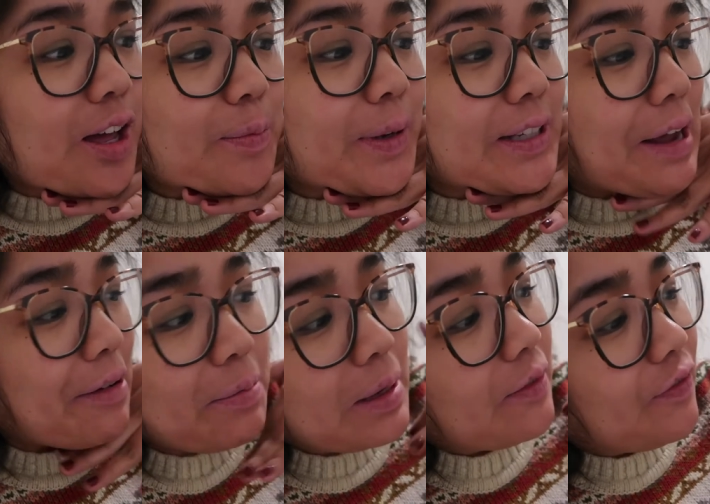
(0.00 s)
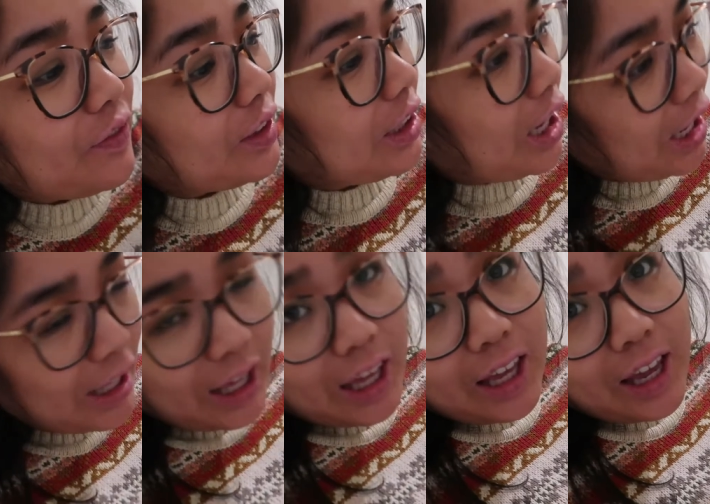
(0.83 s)
because I will be
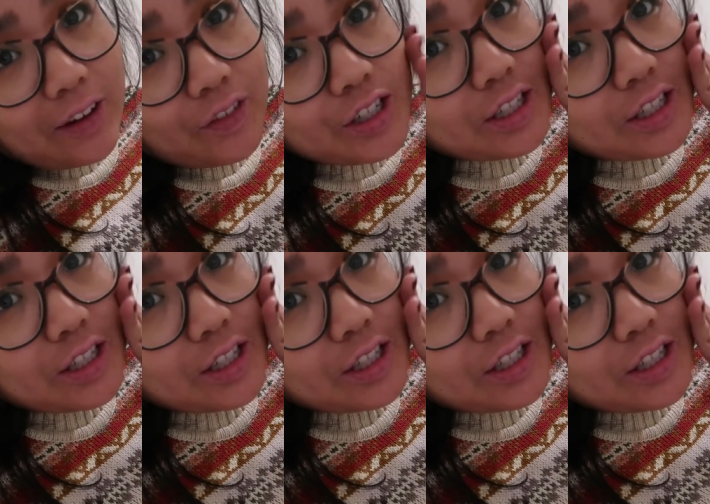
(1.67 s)
vlogging every